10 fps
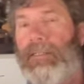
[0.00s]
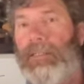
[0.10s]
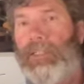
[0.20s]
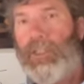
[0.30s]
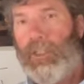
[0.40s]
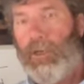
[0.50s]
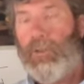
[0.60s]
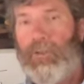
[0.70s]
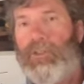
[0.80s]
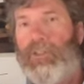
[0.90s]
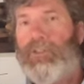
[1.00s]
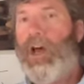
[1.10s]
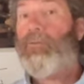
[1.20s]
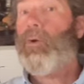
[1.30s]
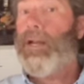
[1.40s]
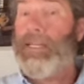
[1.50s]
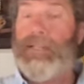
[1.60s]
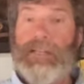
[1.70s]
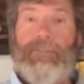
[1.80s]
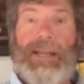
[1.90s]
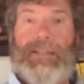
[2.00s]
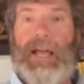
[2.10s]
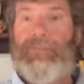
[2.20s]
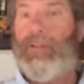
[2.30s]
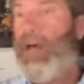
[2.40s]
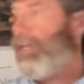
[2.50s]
using your software, it does make life a lot